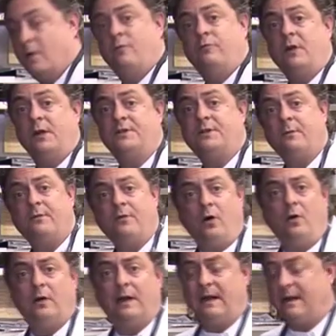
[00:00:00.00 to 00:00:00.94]
Right, so we've got
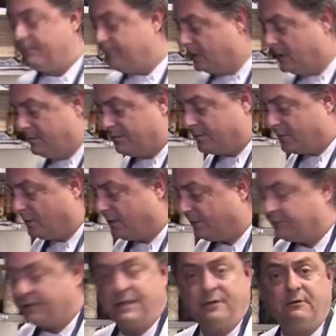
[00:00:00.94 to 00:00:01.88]
all our
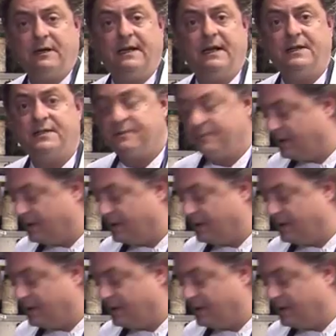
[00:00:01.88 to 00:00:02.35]
fresh ingredients,